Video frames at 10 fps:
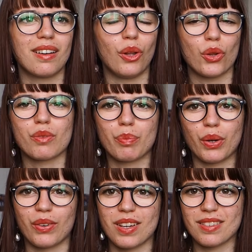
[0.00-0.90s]
lots of
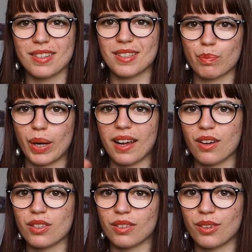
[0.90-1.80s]
progress spread
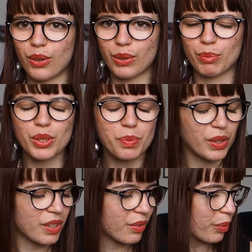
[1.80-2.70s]
out on multiple
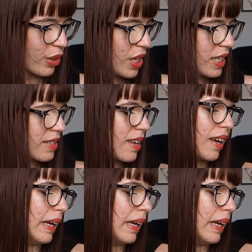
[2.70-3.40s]
different projects.